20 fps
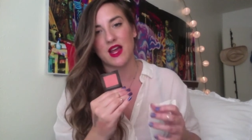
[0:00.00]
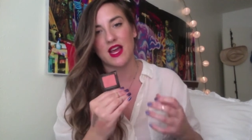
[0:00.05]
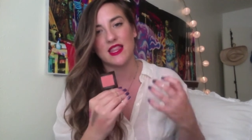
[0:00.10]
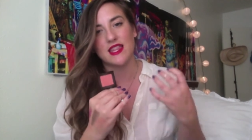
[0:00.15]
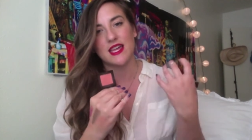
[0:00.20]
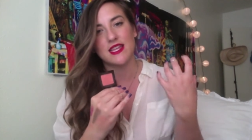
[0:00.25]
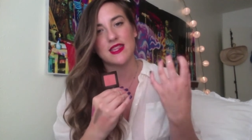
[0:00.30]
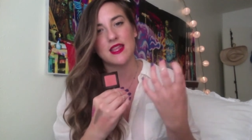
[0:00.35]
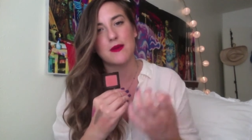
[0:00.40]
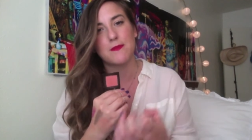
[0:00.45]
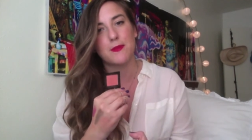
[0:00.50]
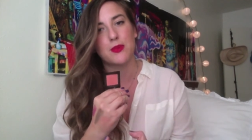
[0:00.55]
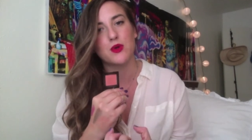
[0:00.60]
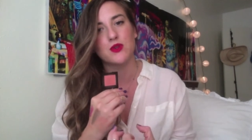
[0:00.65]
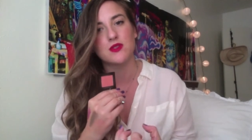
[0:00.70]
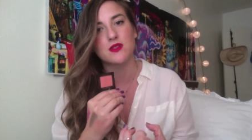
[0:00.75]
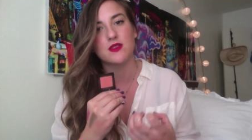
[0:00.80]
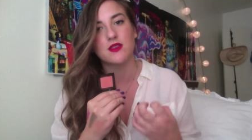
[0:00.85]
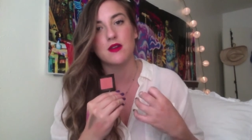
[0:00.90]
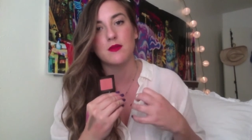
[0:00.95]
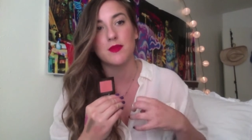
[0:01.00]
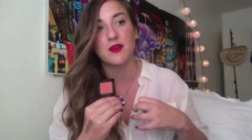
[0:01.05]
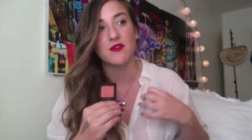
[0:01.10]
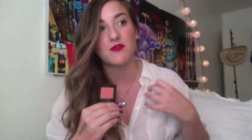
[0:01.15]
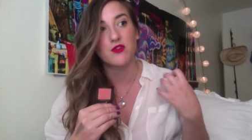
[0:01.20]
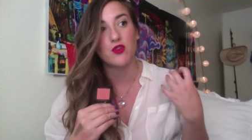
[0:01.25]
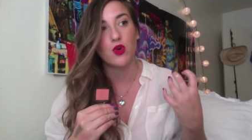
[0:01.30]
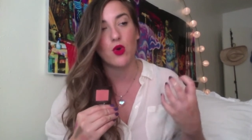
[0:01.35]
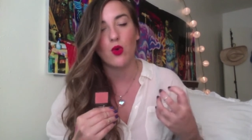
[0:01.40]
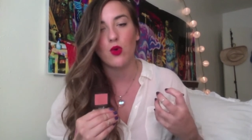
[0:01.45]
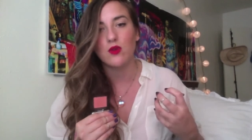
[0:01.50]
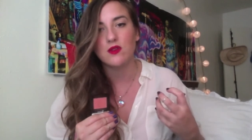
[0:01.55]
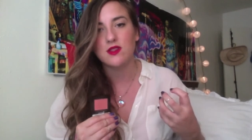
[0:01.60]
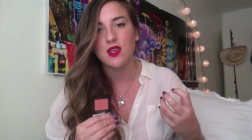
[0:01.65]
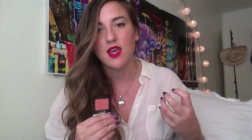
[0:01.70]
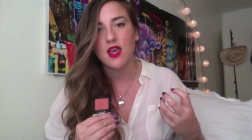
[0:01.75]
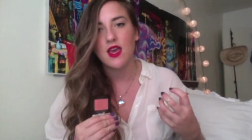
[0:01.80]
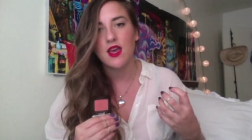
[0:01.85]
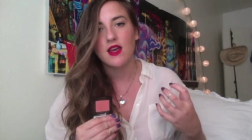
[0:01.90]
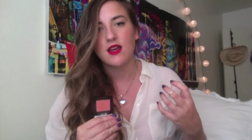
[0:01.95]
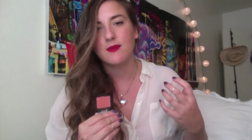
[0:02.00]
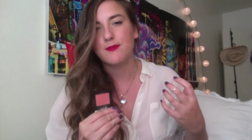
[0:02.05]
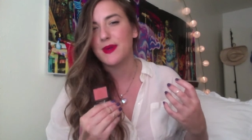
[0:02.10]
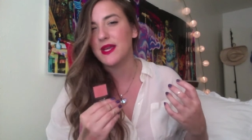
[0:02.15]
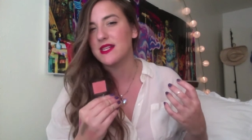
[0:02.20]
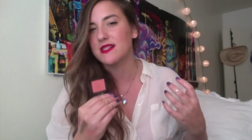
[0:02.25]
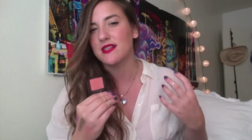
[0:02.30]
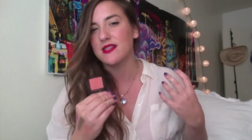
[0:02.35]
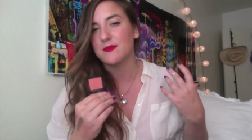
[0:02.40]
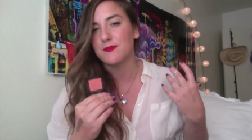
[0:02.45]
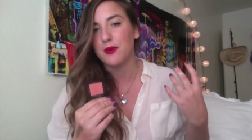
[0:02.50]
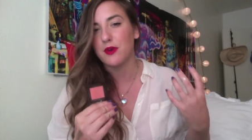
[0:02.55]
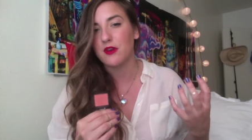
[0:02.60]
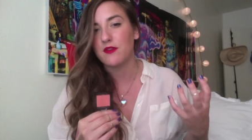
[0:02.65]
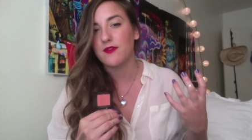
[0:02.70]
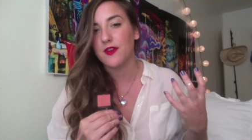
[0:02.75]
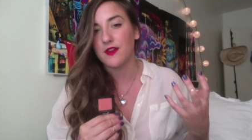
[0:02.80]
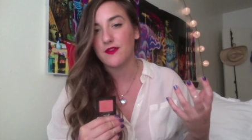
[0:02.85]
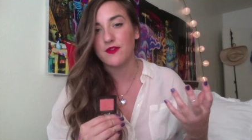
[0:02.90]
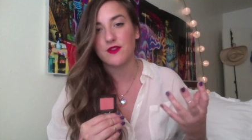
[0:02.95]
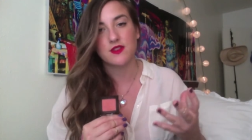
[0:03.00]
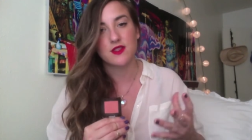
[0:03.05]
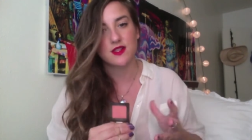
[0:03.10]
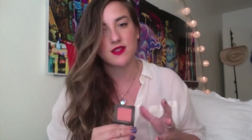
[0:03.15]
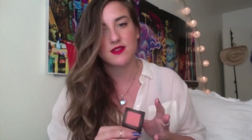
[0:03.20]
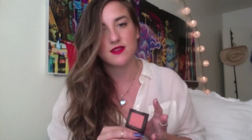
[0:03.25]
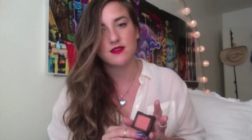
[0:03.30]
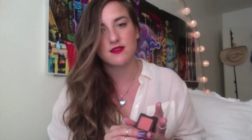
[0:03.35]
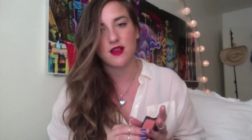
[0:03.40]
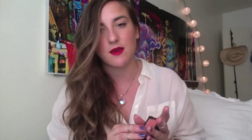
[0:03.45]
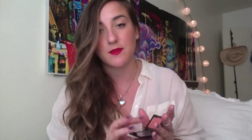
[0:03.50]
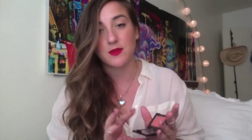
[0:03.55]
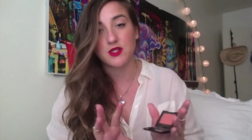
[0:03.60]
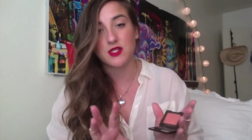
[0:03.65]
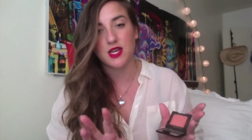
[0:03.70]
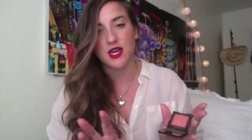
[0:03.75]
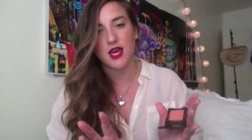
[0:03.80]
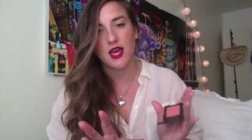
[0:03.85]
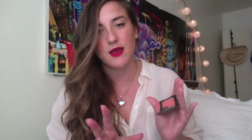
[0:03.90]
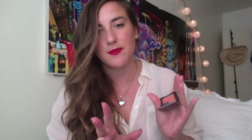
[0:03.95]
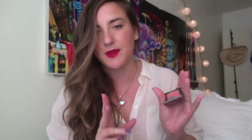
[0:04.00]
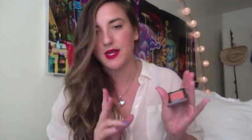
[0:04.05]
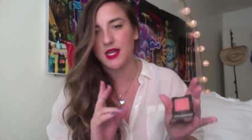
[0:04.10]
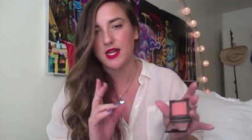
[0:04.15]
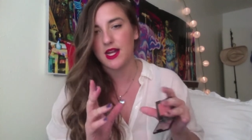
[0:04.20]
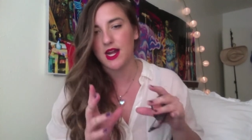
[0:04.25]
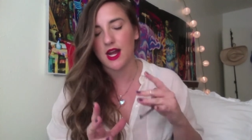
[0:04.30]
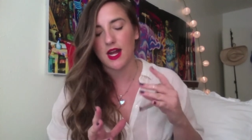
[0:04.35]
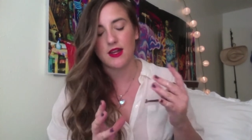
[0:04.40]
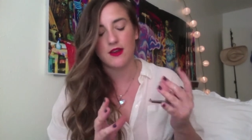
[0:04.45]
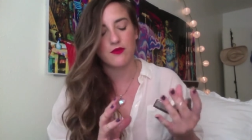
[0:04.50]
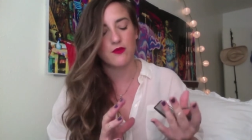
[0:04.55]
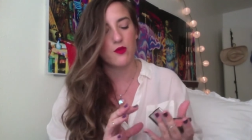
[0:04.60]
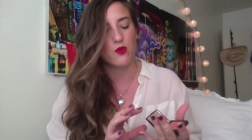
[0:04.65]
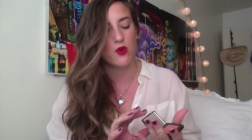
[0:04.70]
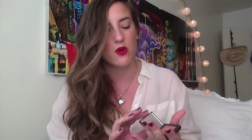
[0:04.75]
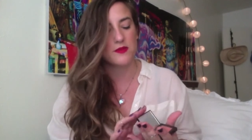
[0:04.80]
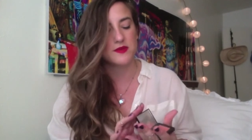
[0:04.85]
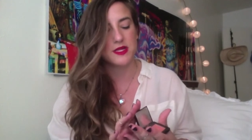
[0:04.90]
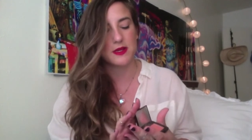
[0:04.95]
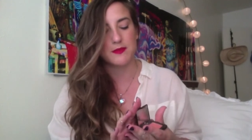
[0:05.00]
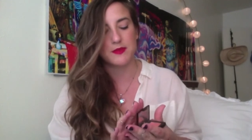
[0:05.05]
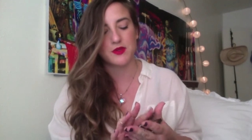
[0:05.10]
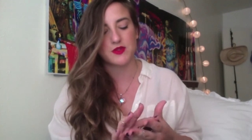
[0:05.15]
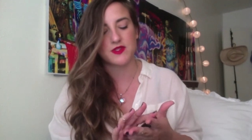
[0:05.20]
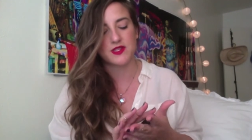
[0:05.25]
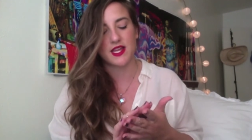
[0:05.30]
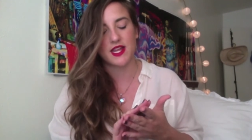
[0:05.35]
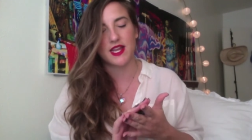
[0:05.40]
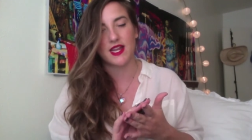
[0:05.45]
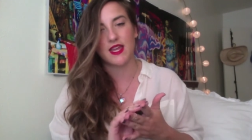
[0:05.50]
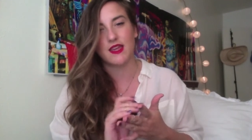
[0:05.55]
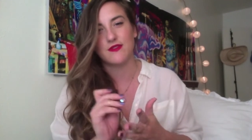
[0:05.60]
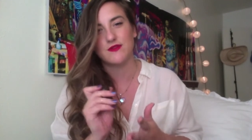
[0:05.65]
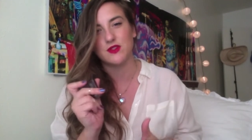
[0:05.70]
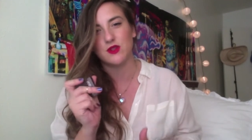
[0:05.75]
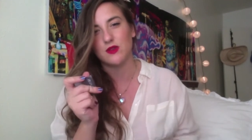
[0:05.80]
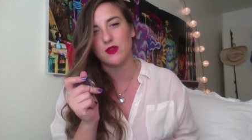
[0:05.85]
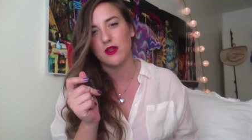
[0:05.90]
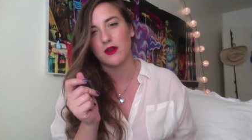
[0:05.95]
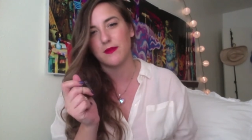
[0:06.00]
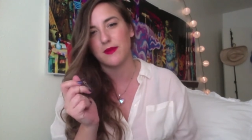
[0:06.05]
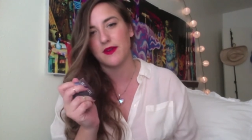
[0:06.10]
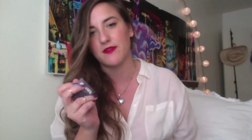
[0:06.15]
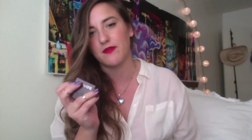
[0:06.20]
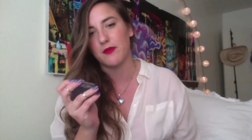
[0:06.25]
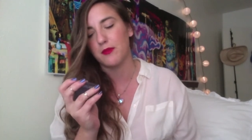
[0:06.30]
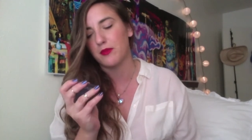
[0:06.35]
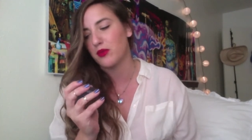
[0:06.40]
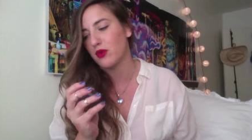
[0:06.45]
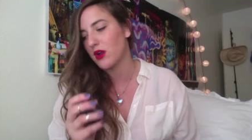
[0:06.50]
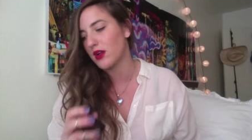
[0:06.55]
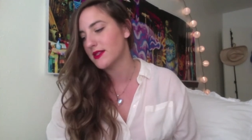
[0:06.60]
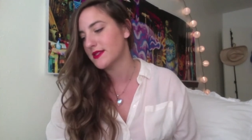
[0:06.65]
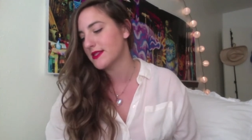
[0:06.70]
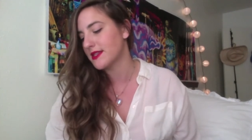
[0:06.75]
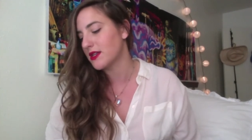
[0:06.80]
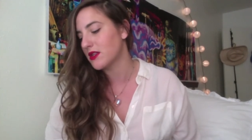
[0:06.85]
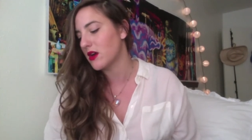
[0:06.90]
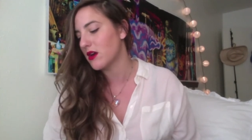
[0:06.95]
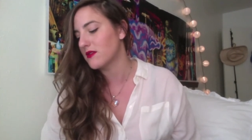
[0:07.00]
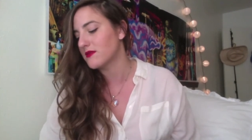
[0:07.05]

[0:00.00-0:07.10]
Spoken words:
I like that it pulls a little bit of gold because it's perfect for the summertime, and it kind of warms up your skin and gives you a little bit of a bronzy glow.